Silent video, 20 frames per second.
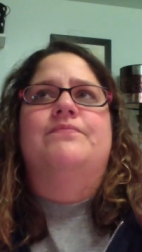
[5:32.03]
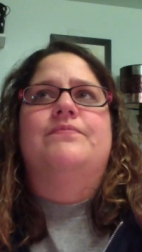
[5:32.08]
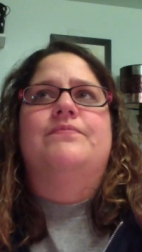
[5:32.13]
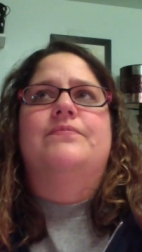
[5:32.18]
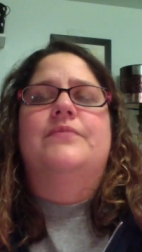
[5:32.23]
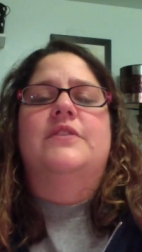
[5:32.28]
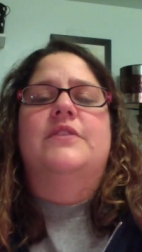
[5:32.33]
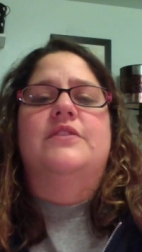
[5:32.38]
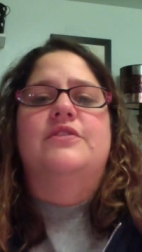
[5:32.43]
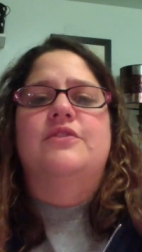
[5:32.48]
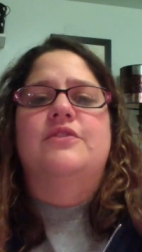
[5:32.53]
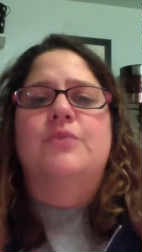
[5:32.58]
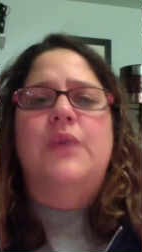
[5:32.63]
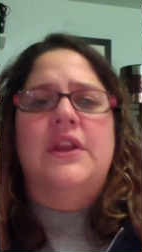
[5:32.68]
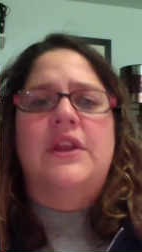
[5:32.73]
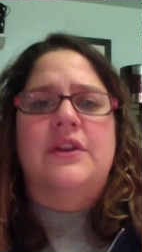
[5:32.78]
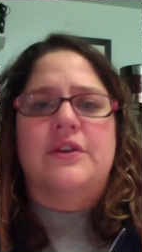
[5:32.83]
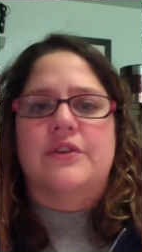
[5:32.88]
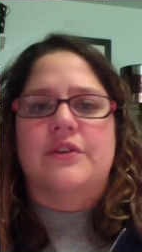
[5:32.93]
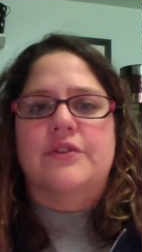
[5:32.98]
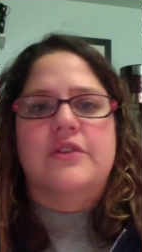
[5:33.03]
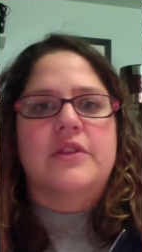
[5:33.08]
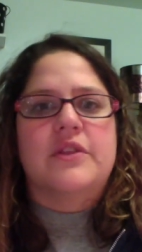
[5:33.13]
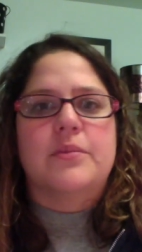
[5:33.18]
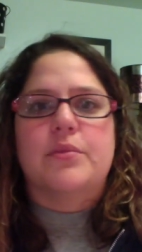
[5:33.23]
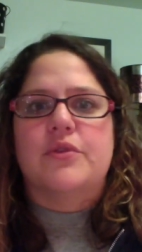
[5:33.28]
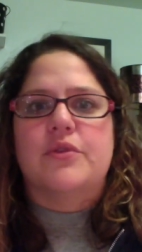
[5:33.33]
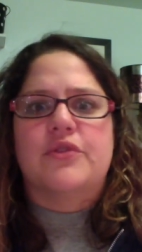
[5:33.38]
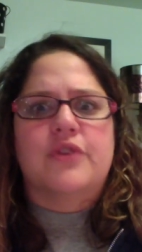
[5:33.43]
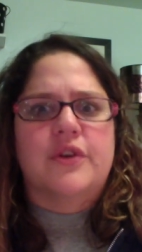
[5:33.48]
the sweeteners and the
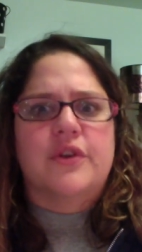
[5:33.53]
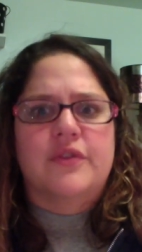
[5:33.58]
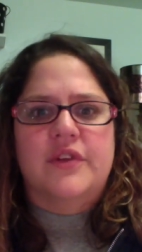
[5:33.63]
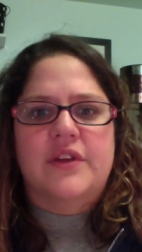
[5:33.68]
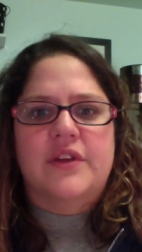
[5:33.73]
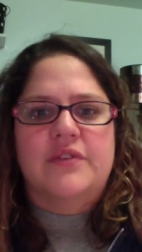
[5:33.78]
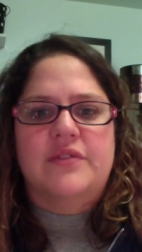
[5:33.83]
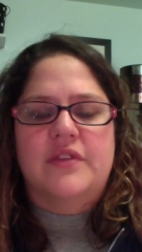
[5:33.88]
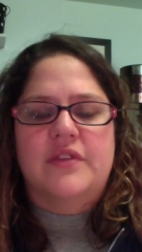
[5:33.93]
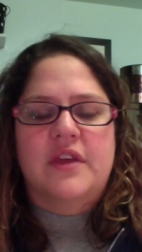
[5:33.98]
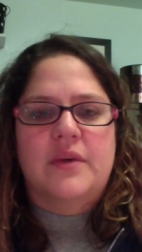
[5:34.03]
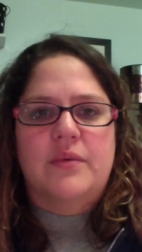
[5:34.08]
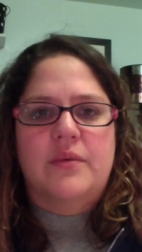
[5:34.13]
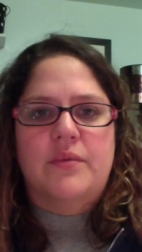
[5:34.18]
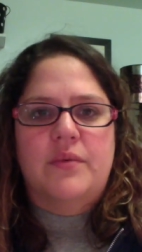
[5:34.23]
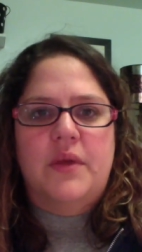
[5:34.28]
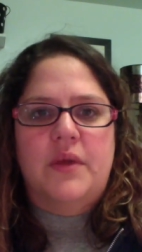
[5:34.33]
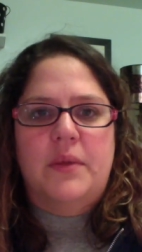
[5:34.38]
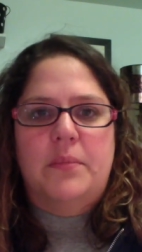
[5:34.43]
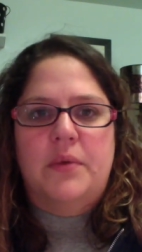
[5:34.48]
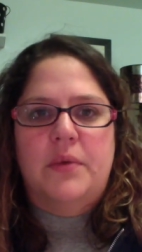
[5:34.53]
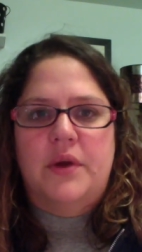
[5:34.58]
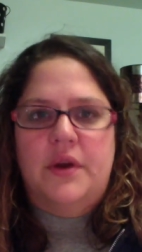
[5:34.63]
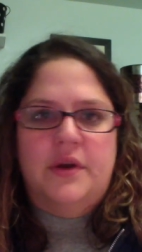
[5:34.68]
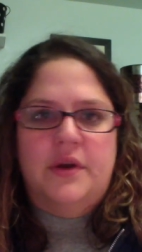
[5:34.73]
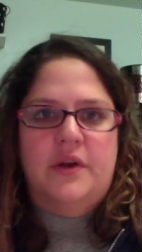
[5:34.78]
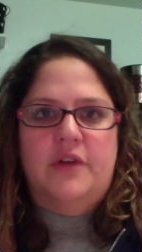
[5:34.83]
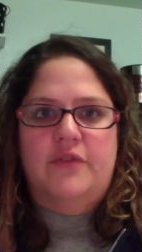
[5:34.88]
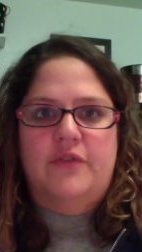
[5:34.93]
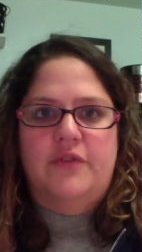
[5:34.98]
preservatives that we put
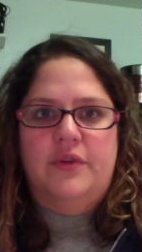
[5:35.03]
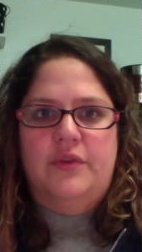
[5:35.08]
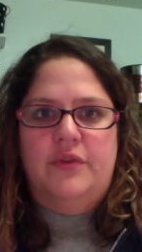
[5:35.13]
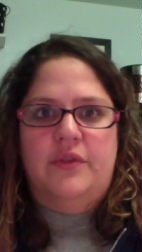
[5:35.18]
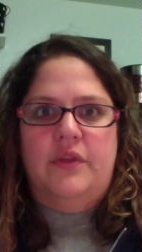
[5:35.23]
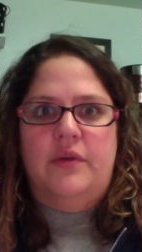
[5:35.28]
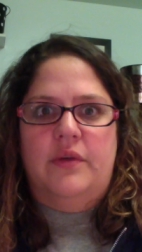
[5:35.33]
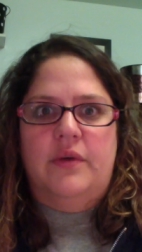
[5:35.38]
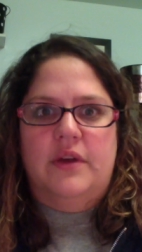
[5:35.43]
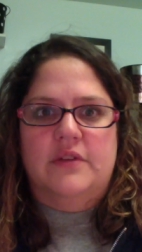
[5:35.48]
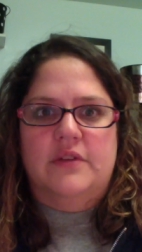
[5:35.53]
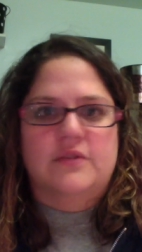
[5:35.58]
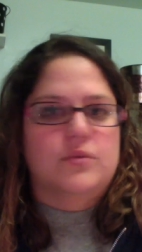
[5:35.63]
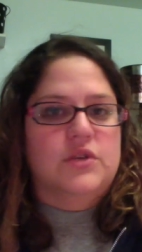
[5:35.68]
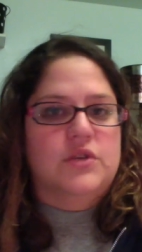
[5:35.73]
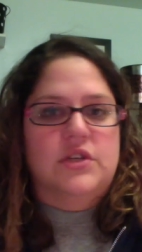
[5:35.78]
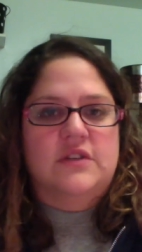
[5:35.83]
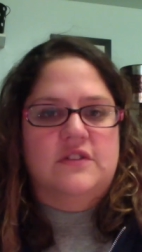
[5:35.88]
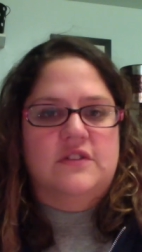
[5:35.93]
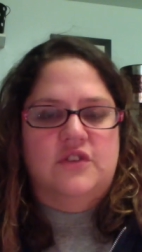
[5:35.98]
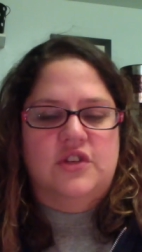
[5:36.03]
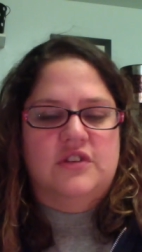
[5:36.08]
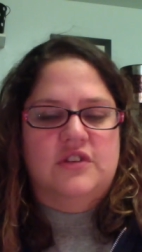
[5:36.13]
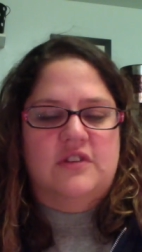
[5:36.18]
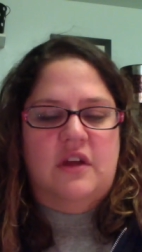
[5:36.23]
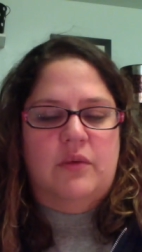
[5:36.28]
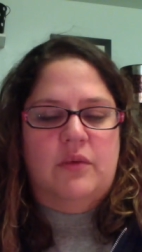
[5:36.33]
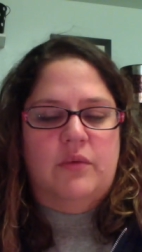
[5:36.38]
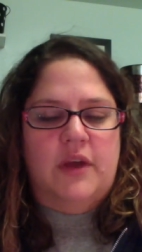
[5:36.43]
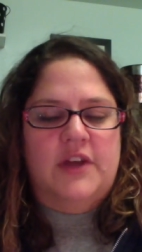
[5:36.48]
in our food in the U.S., which is just
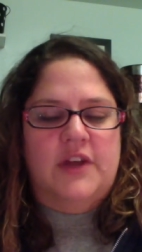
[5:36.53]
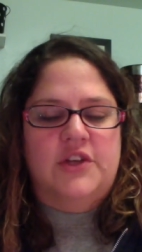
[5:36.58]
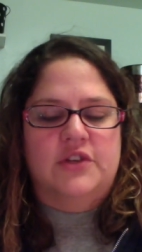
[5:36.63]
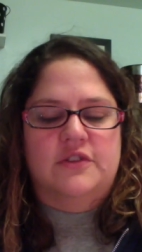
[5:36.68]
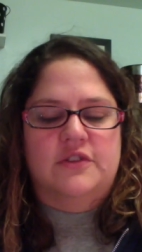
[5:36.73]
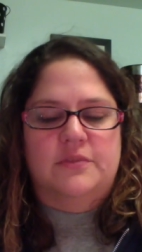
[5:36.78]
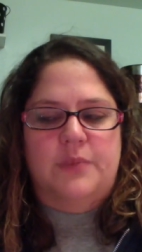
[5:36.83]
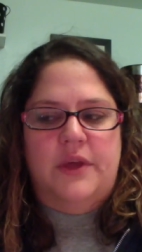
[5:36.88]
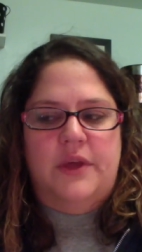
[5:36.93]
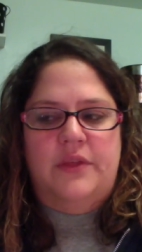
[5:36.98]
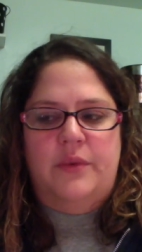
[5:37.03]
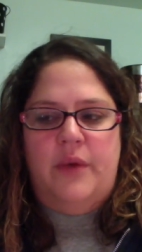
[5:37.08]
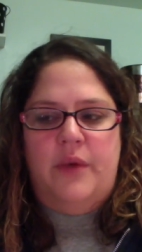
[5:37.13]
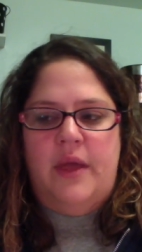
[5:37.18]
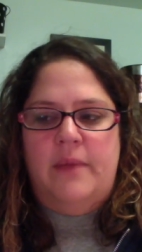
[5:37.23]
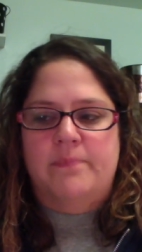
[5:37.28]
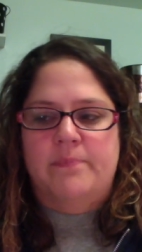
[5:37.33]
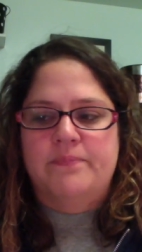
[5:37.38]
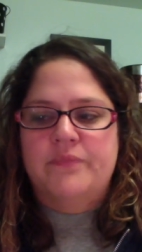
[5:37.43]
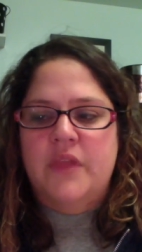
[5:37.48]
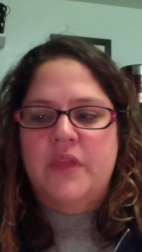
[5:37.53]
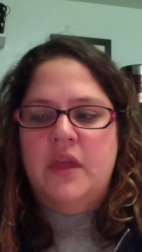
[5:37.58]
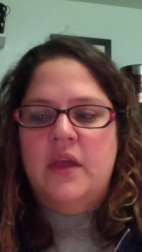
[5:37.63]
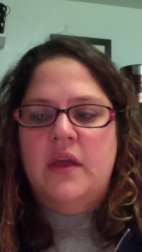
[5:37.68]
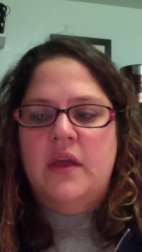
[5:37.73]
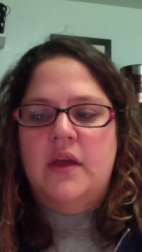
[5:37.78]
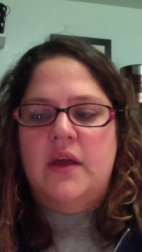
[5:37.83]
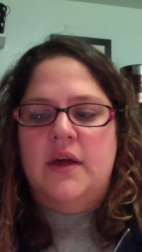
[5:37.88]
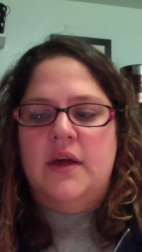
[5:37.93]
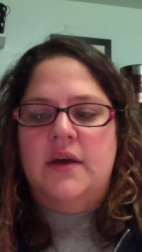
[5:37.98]
outrageous, by the way.
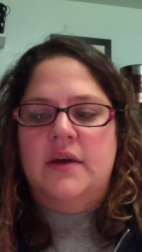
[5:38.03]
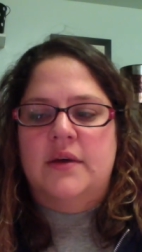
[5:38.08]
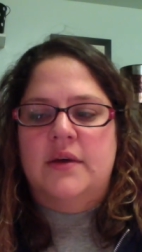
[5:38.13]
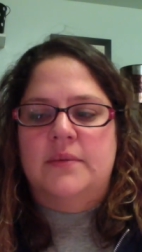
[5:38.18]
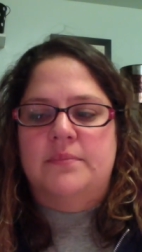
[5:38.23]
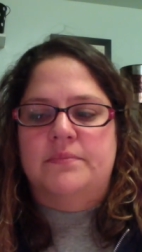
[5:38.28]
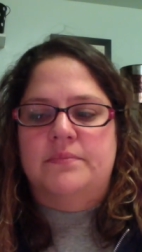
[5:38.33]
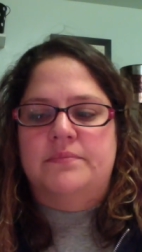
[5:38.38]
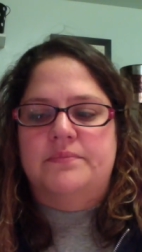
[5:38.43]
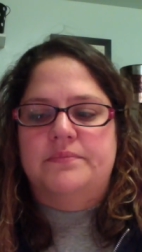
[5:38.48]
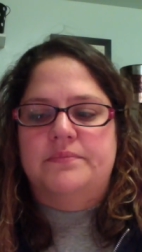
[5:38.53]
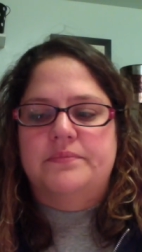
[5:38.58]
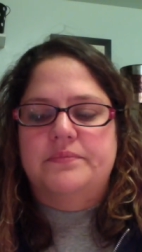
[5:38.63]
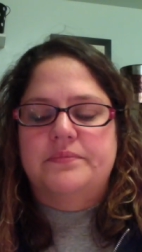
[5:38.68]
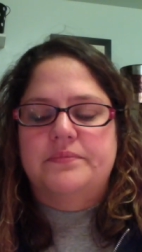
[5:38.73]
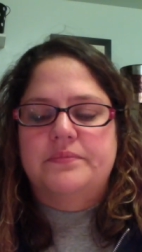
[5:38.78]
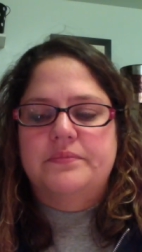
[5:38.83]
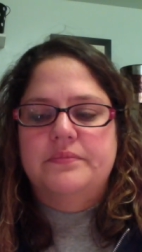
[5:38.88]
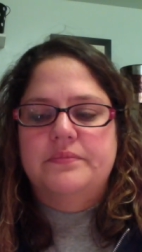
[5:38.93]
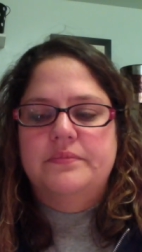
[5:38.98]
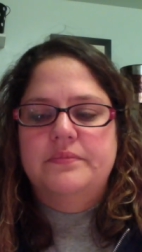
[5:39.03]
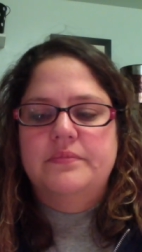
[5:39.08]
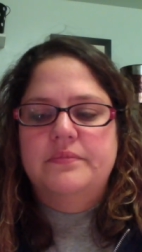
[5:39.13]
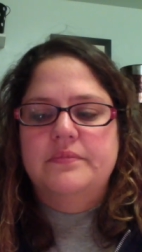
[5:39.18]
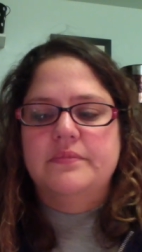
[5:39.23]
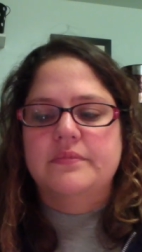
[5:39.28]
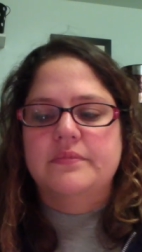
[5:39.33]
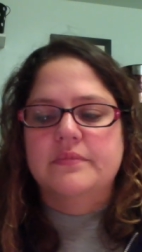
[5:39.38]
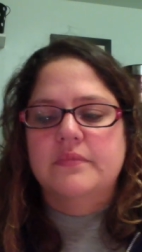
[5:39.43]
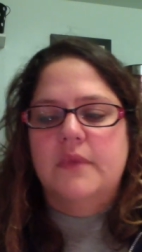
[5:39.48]
But
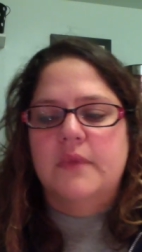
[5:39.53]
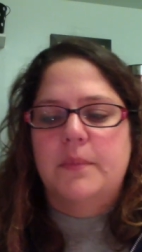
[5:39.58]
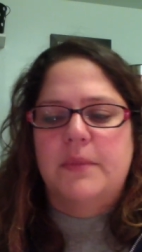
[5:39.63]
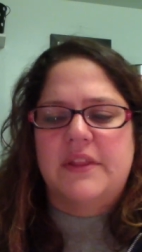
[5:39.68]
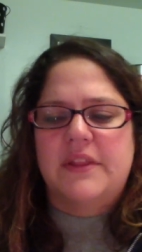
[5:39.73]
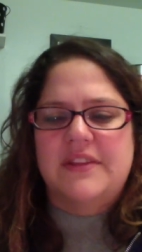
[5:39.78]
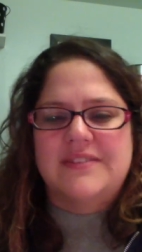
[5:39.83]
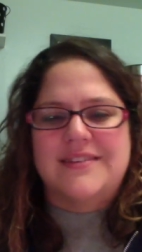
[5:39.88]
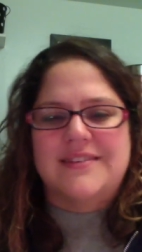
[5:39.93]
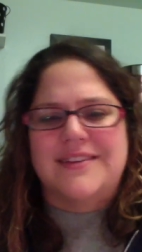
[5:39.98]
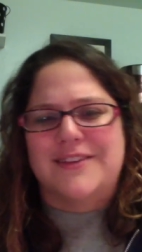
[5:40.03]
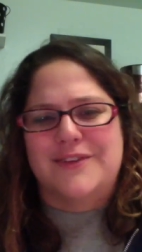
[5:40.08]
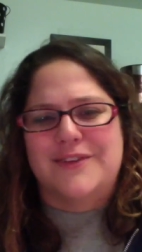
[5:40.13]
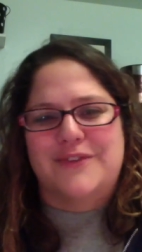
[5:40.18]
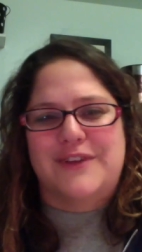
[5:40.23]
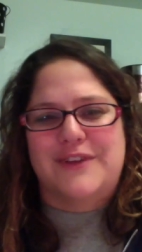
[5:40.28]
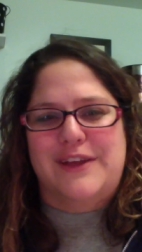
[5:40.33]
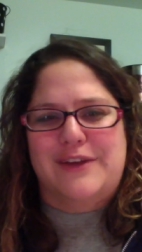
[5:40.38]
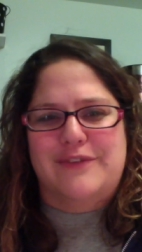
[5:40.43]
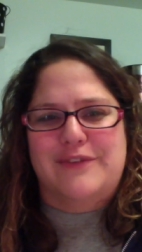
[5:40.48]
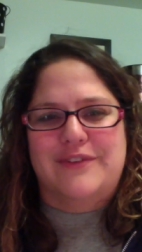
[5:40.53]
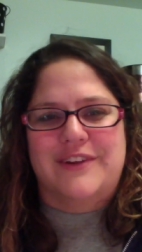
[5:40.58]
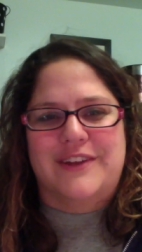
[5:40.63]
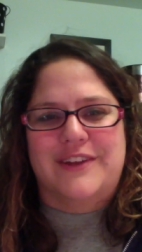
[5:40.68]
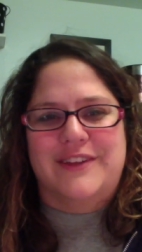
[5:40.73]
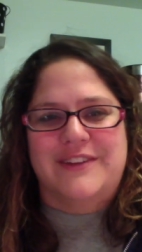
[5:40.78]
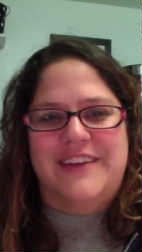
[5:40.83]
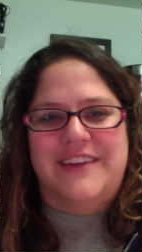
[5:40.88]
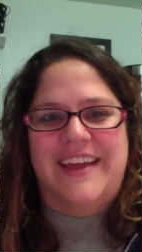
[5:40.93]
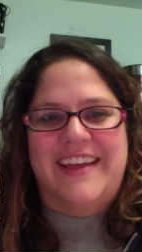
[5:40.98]
that's another video for
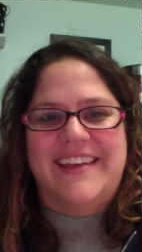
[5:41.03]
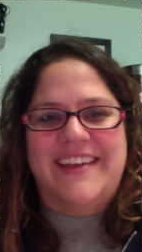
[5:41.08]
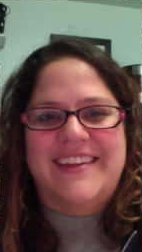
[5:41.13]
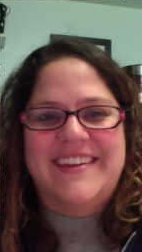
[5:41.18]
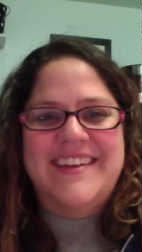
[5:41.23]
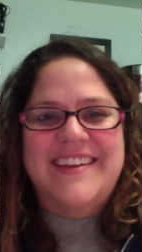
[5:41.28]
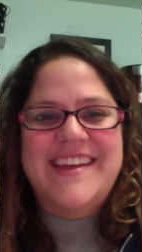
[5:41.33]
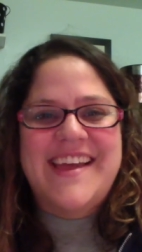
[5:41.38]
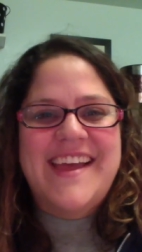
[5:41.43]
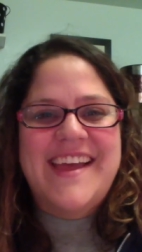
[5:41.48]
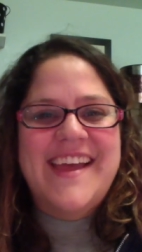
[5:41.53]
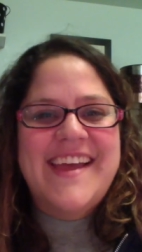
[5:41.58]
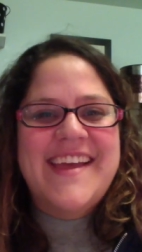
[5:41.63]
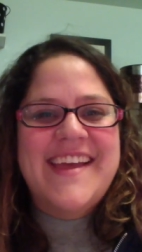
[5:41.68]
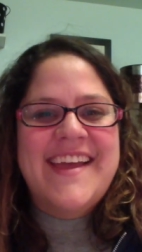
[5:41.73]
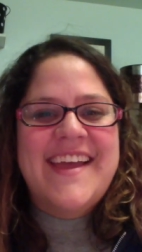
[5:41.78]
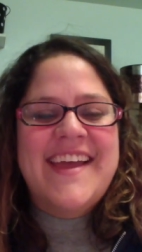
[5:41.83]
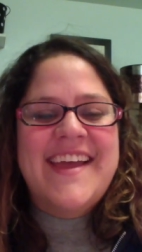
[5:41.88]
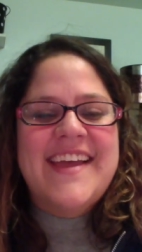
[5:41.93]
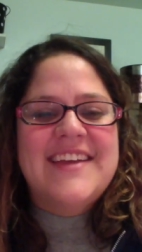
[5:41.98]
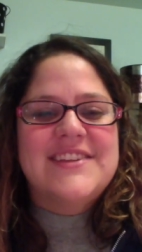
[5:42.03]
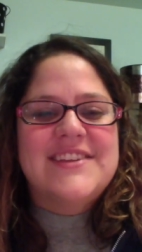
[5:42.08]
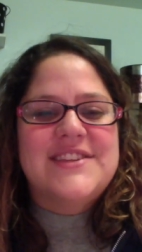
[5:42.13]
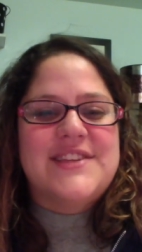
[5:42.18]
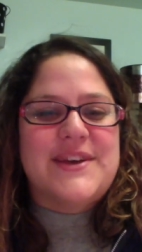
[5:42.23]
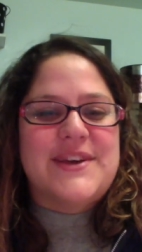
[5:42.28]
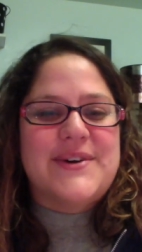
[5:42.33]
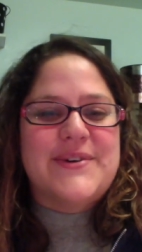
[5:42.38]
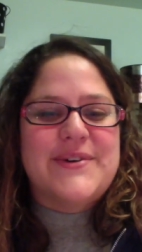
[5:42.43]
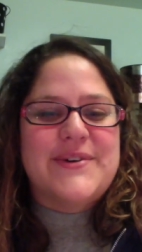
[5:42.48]
another day.
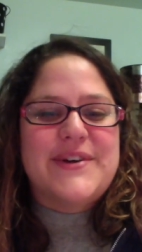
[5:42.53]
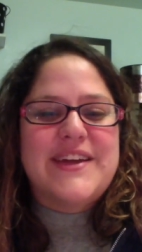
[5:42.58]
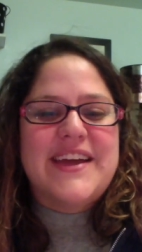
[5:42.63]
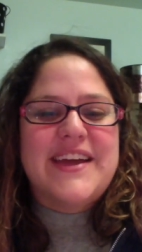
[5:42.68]
So,